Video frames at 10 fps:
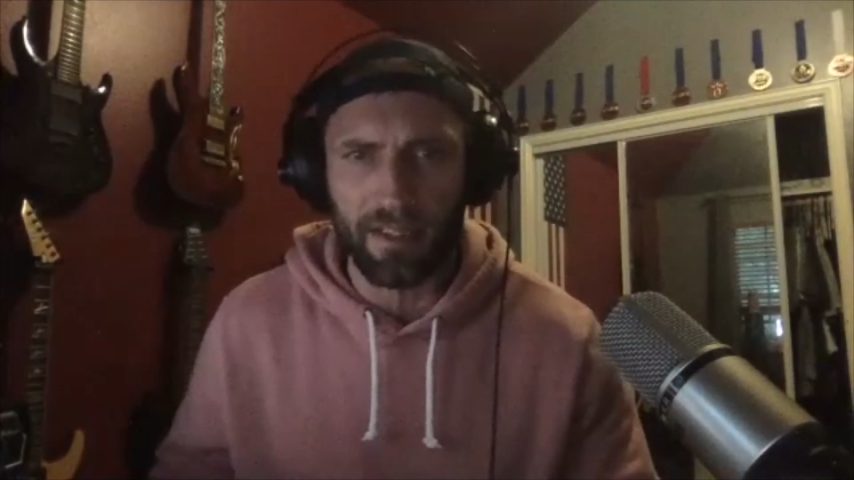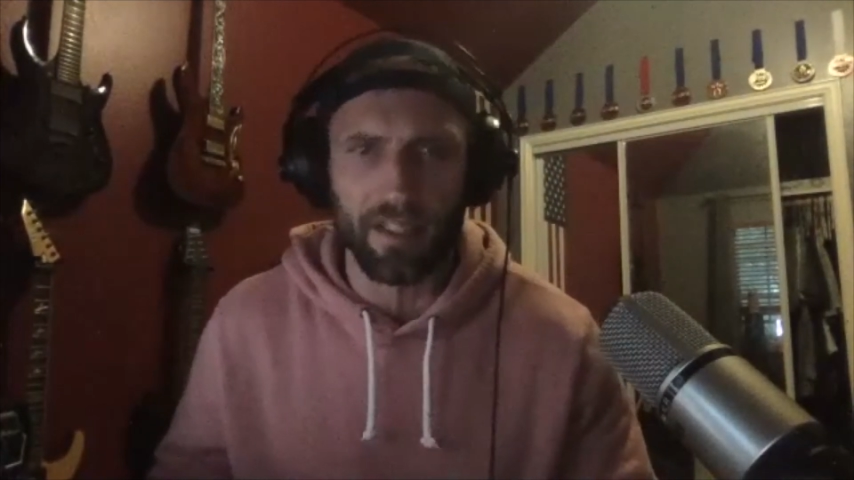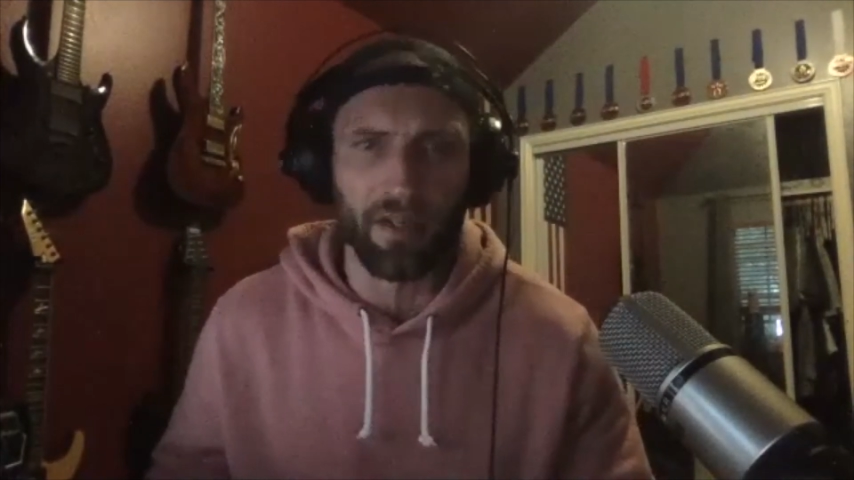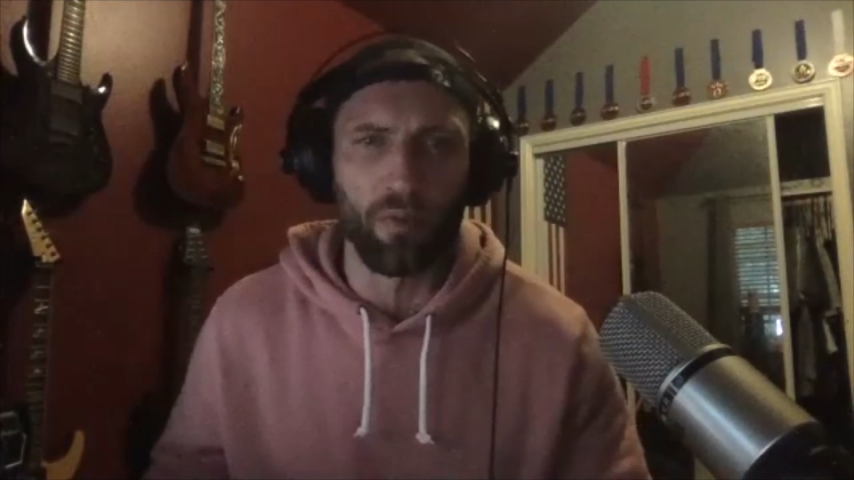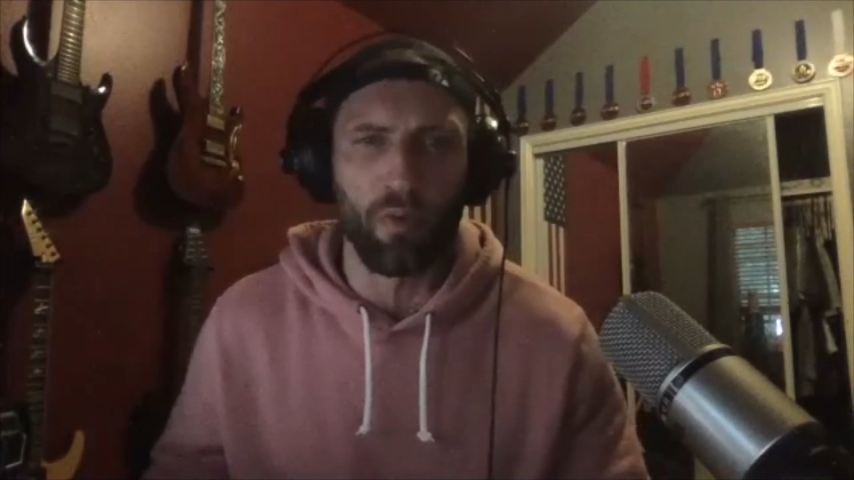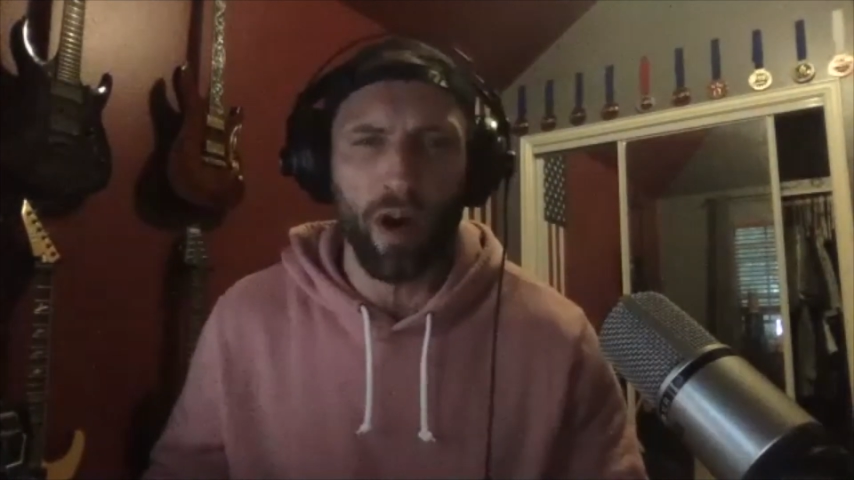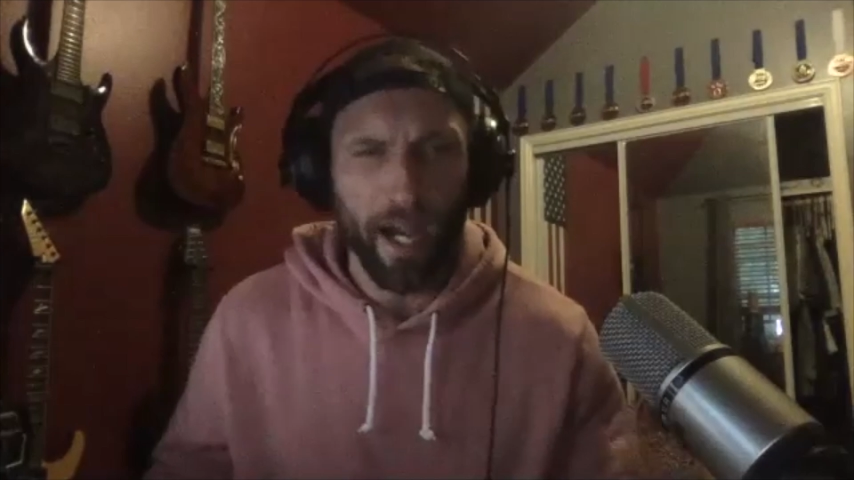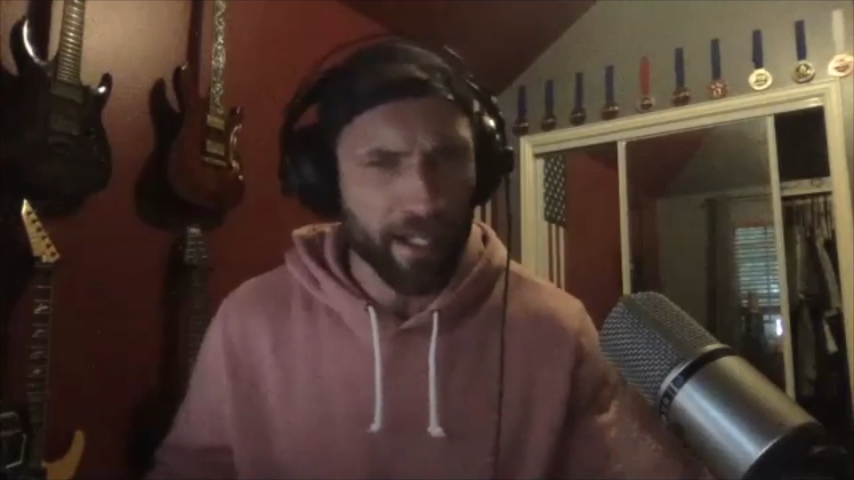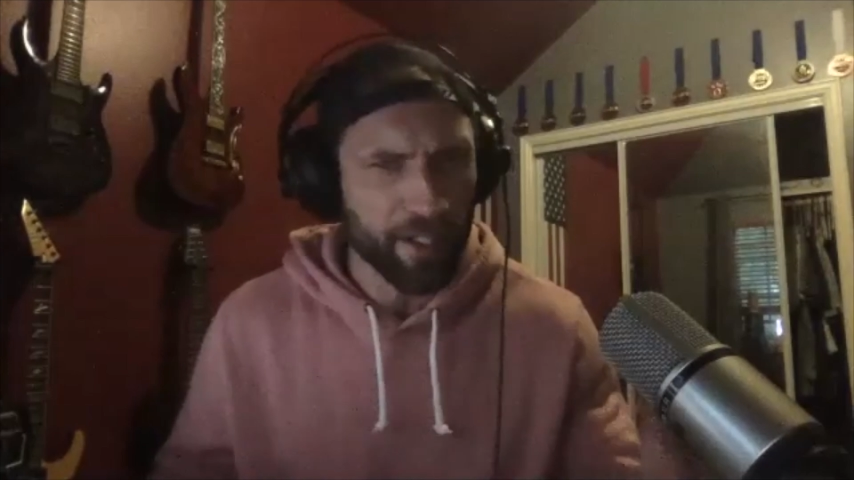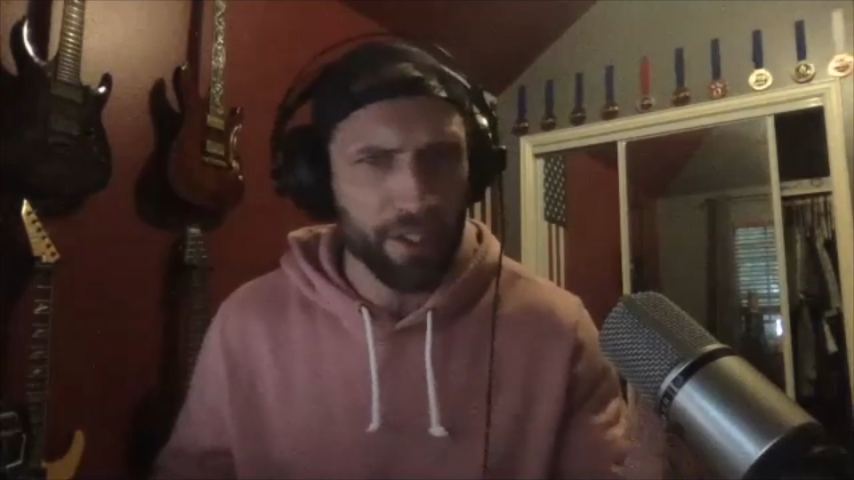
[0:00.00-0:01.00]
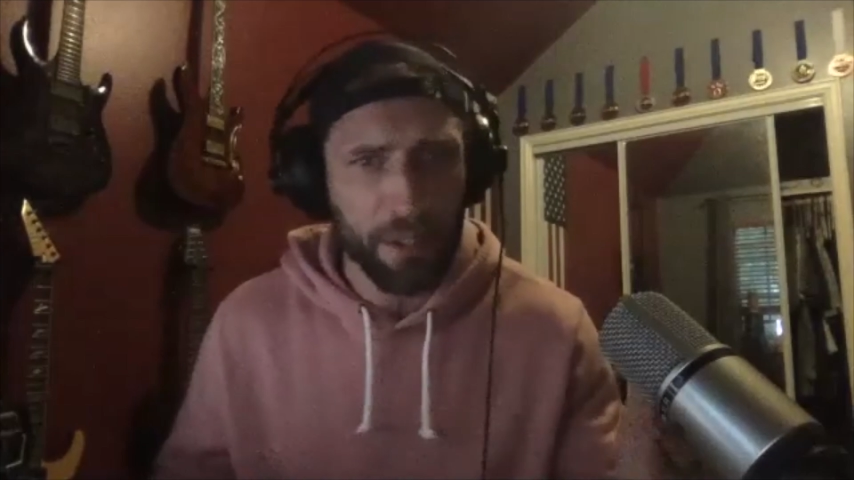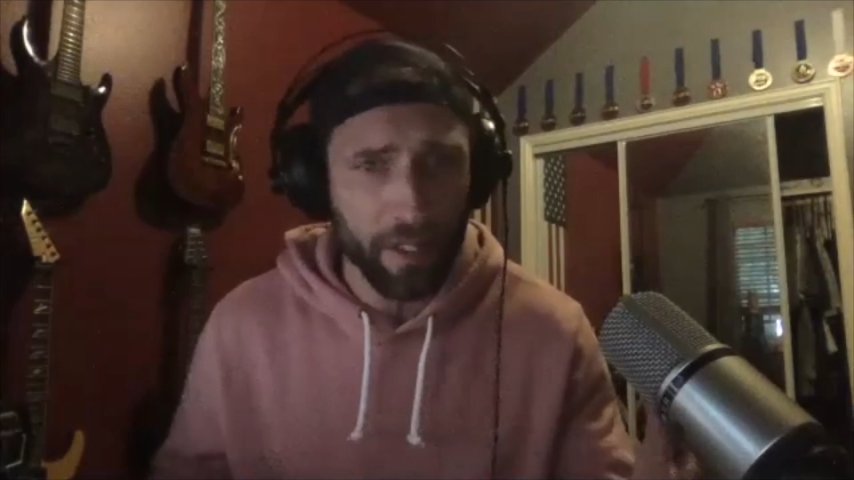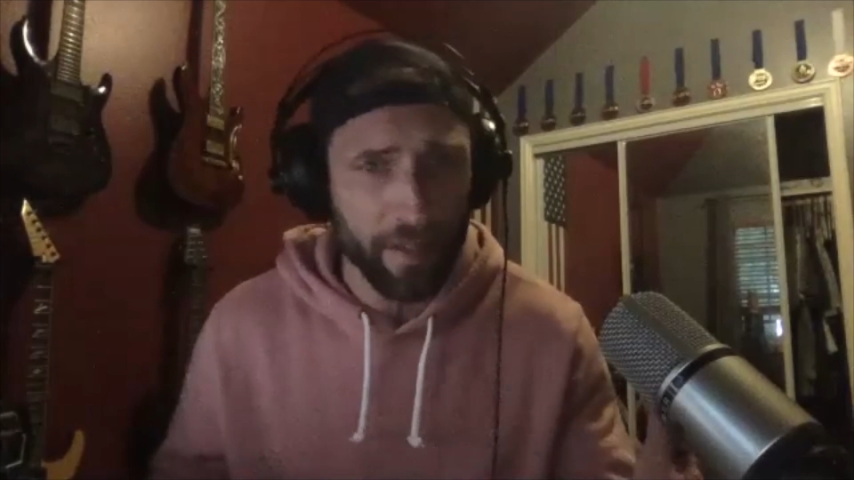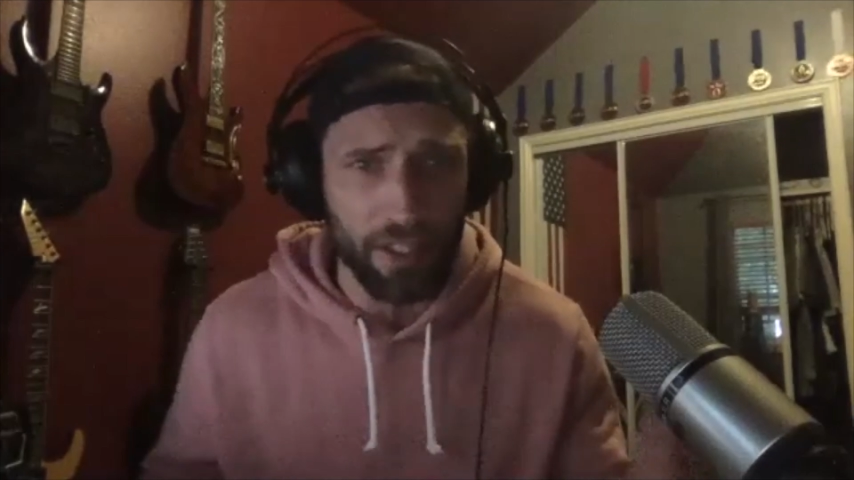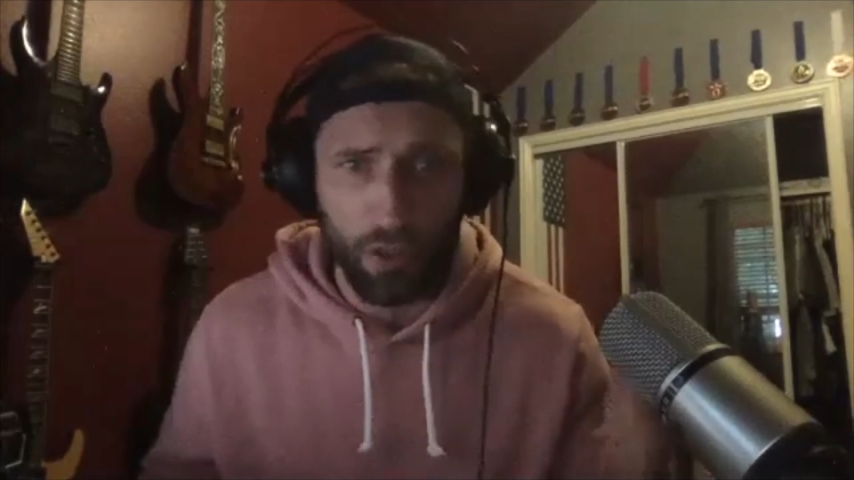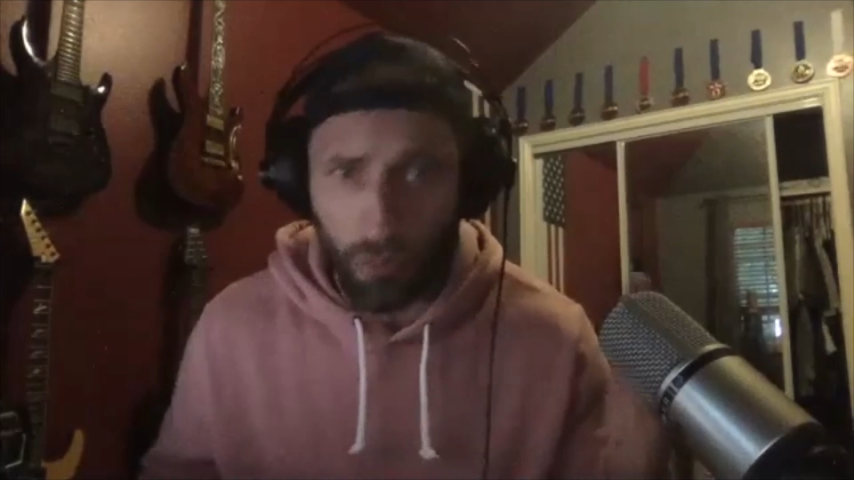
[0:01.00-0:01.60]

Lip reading: Like, why are you even